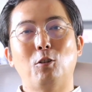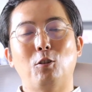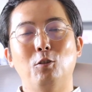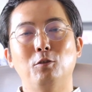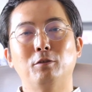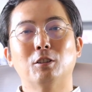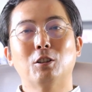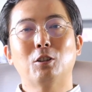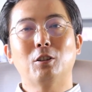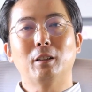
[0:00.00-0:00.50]
our
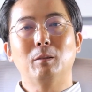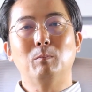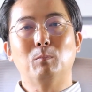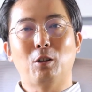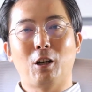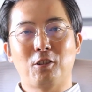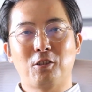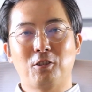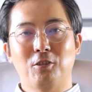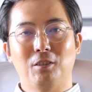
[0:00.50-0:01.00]
overall
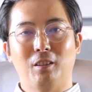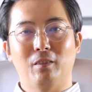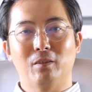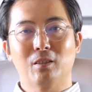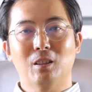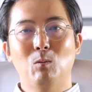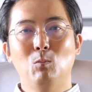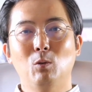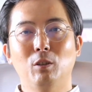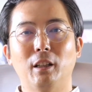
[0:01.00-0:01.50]
impression
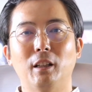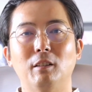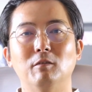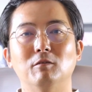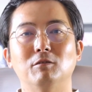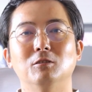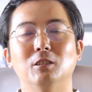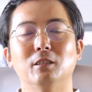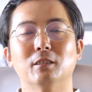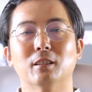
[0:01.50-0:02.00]
of someone
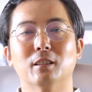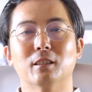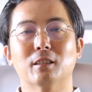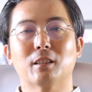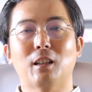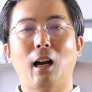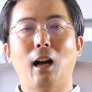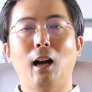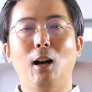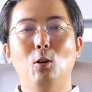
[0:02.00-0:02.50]

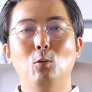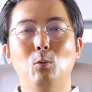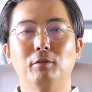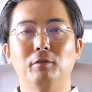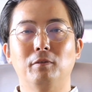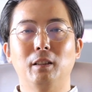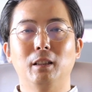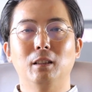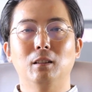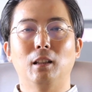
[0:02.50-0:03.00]
influences how
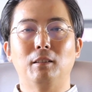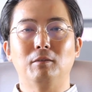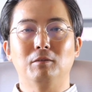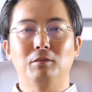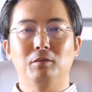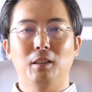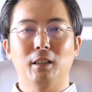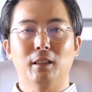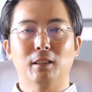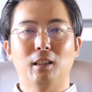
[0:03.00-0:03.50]
we feel
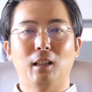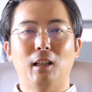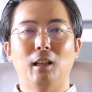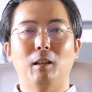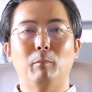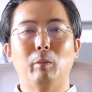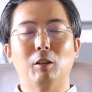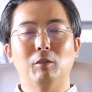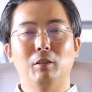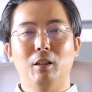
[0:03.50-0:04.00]
and think
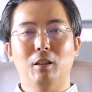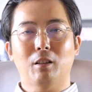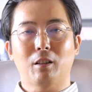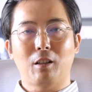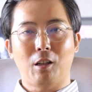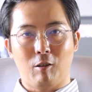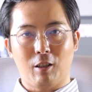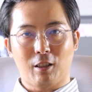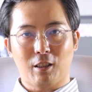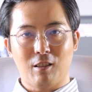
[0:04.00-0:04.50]
about their
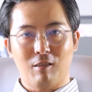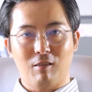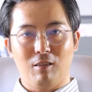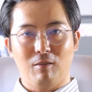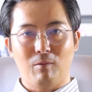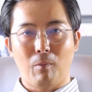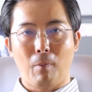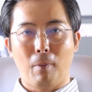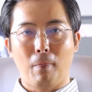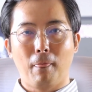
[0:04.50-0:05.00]
character.
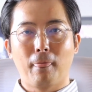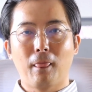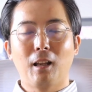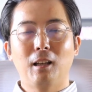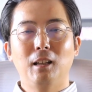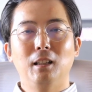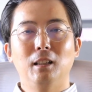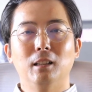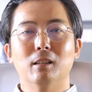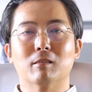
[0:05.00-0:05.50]

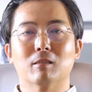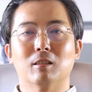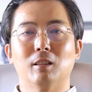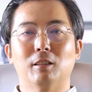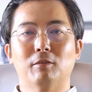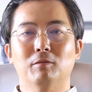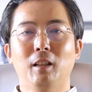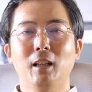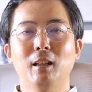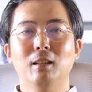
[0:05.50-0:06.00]
It's
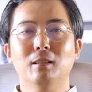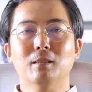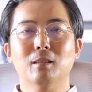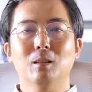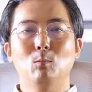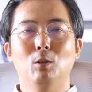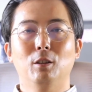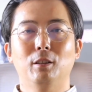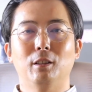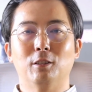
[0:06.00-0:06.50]
like thinking
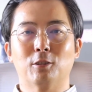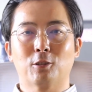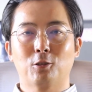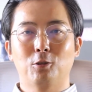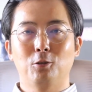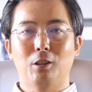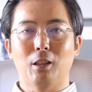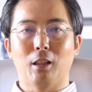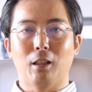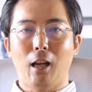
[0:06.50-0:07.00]
someone is
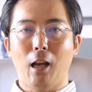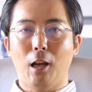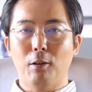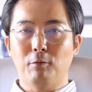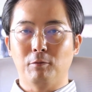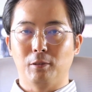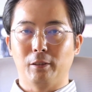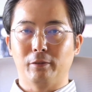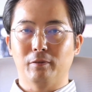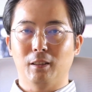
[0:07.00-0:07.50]
good at
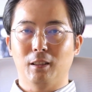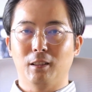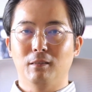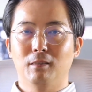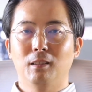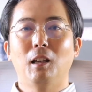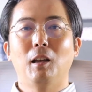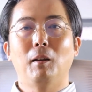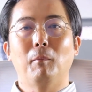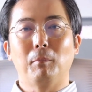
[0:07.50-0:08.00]
everything
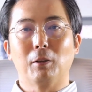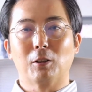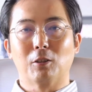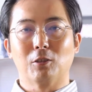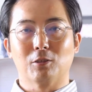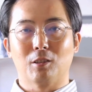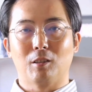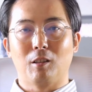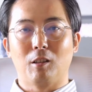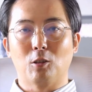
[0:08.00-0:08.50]

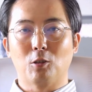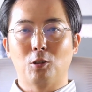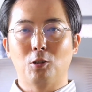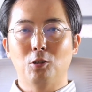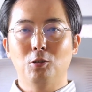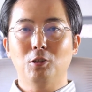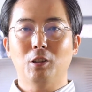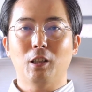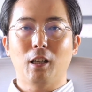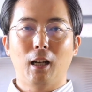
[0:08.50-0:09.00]
because they are
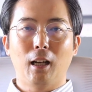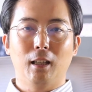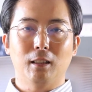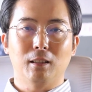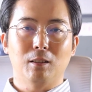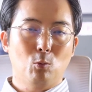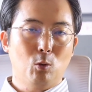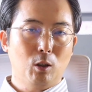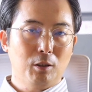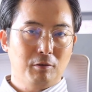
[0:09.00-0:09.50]
good
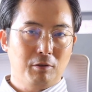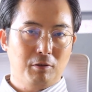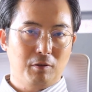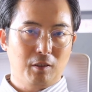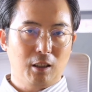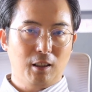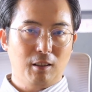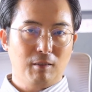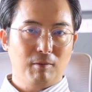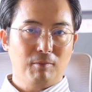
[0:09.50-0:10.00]
at one
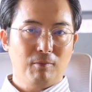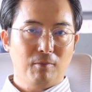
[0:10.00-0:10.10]
thing.